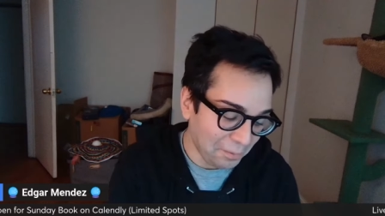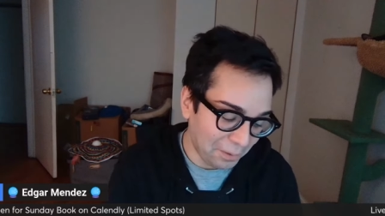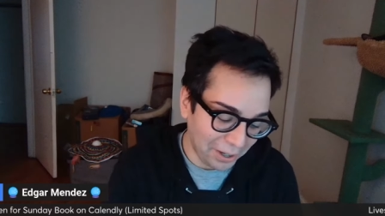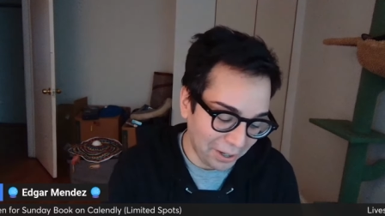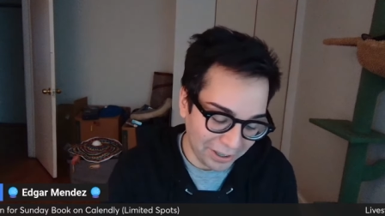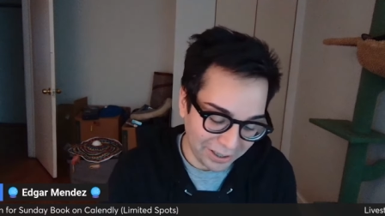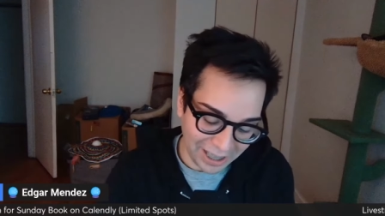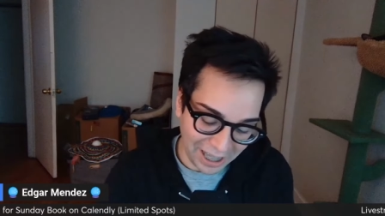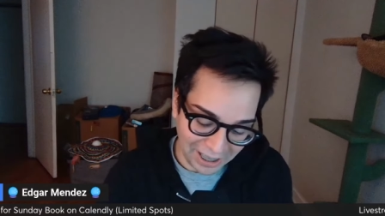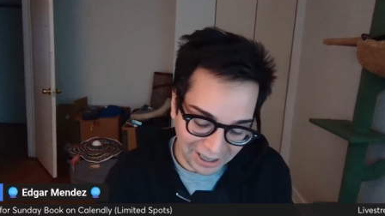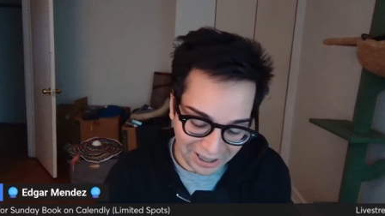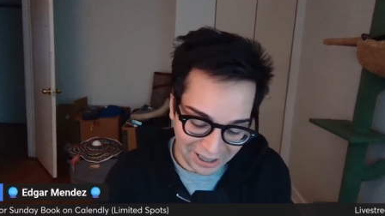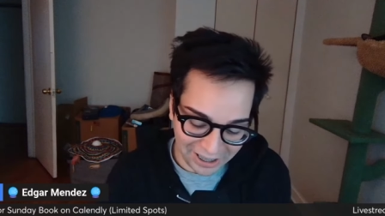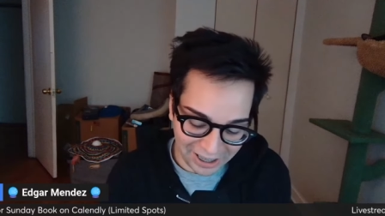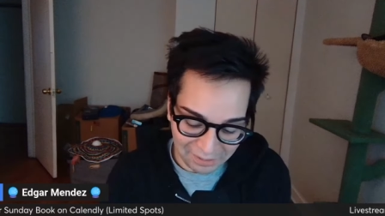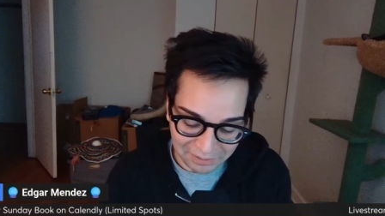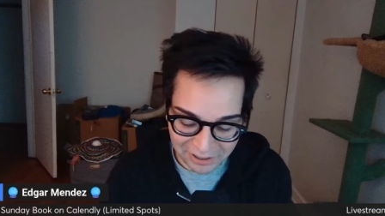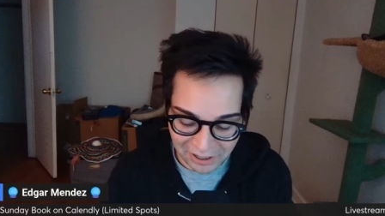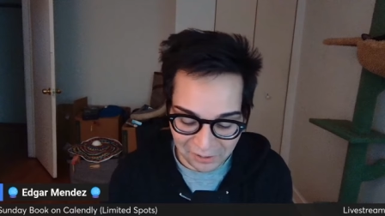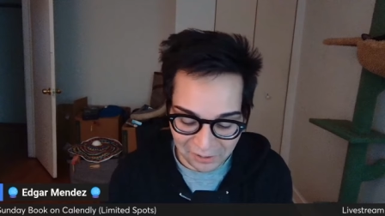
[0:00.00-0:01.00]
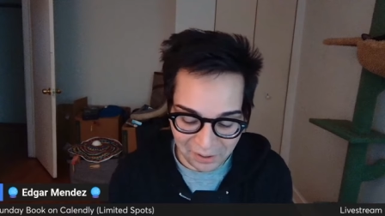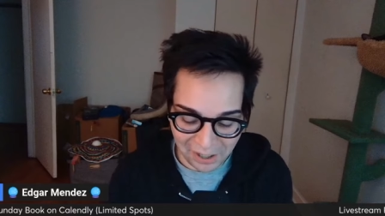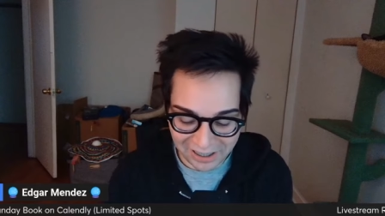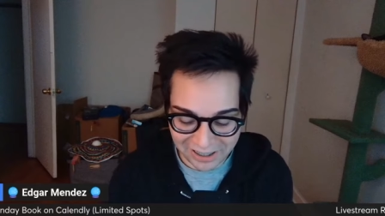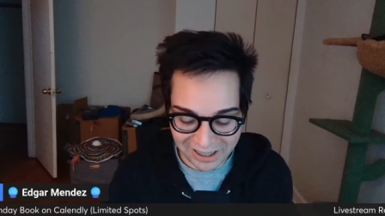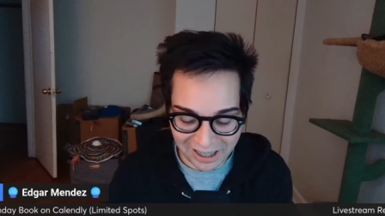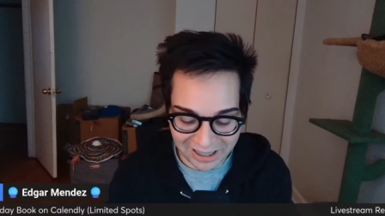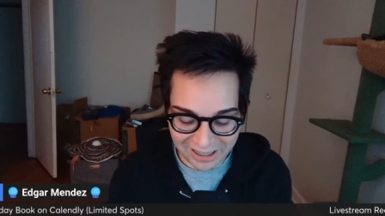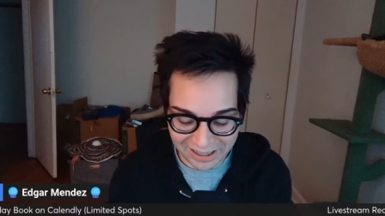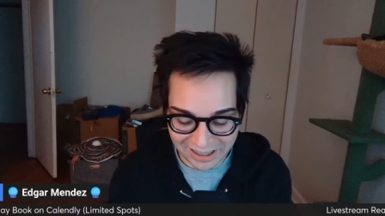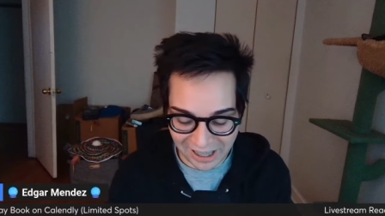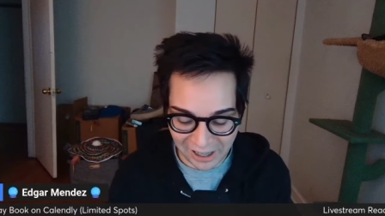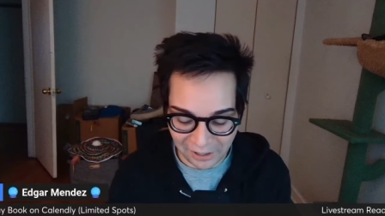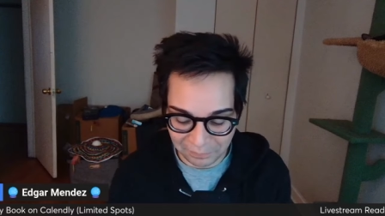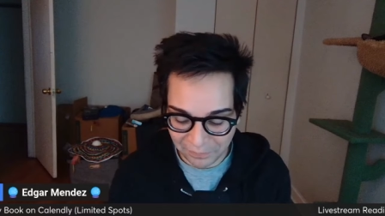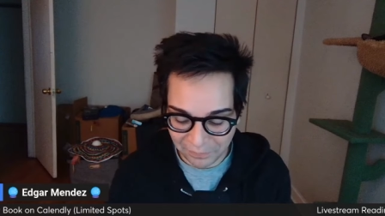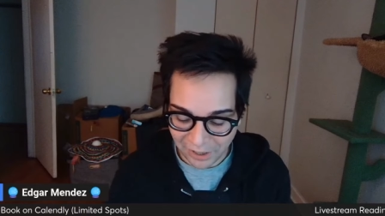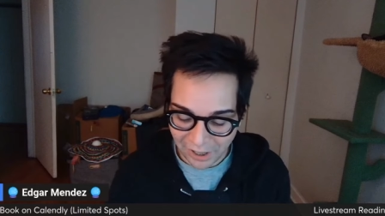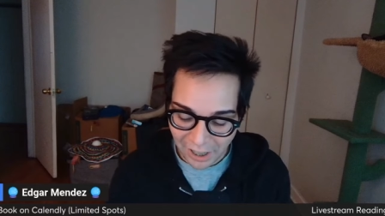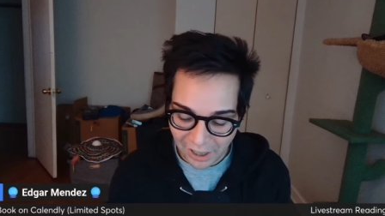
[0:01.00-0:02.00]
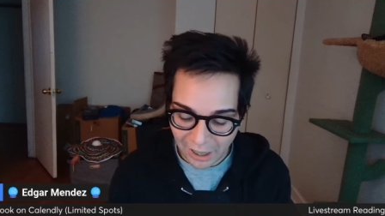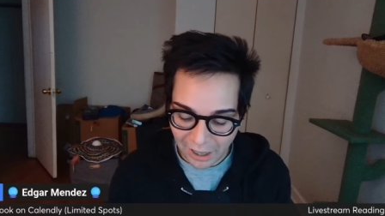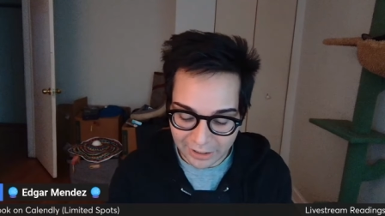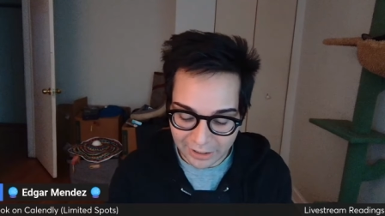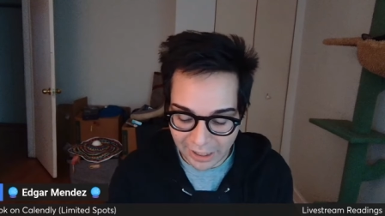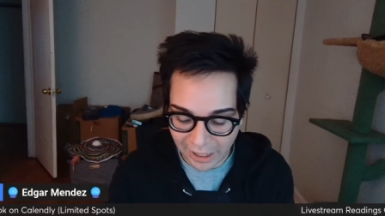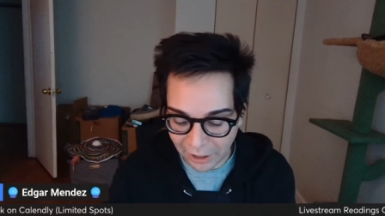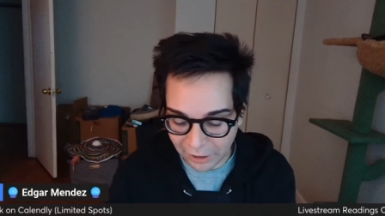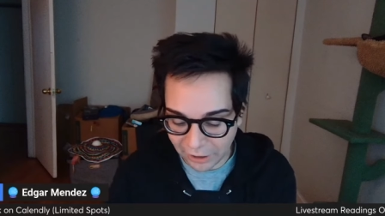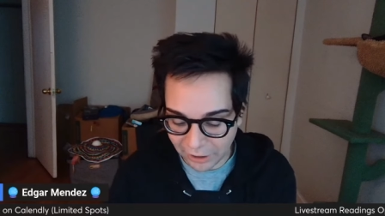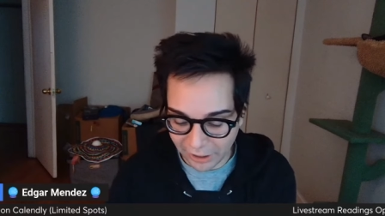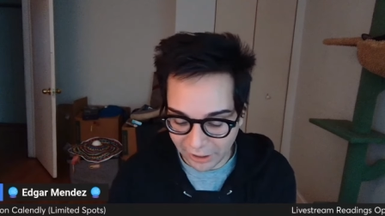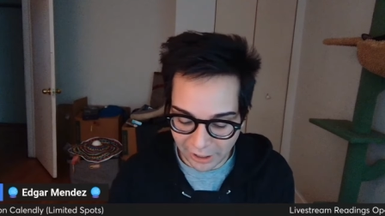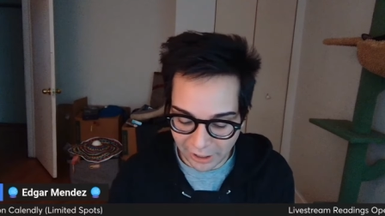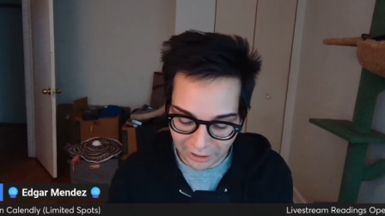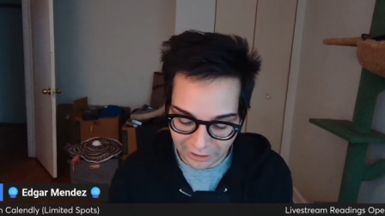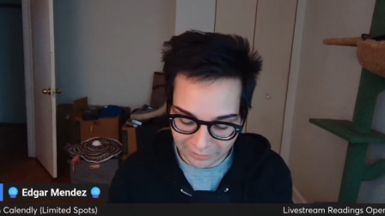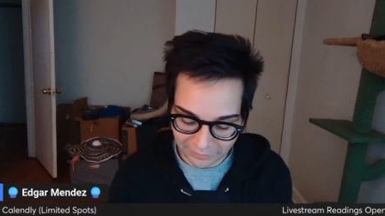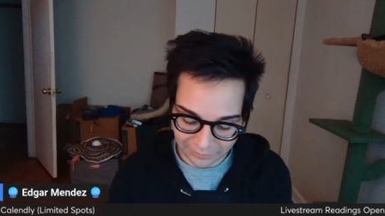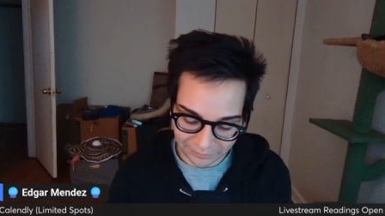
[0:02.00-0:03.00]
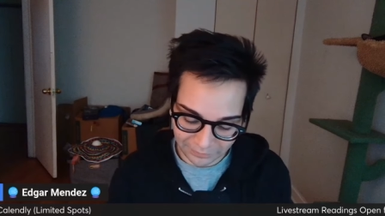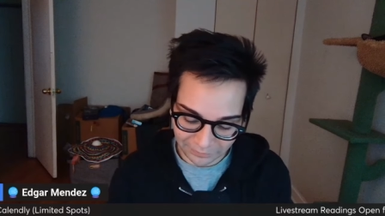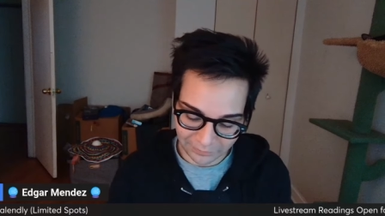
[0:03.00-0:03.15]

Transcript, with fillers: my psychic gifts. All right, so let's see. Let's take a look here.